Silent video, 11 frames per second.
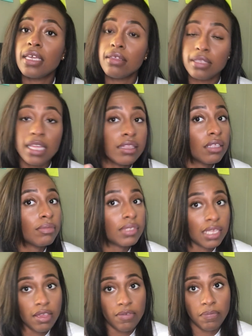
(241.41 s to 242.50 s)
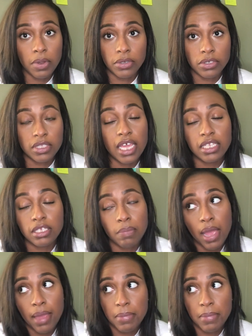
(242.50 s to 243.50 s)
Let them say it first. That's my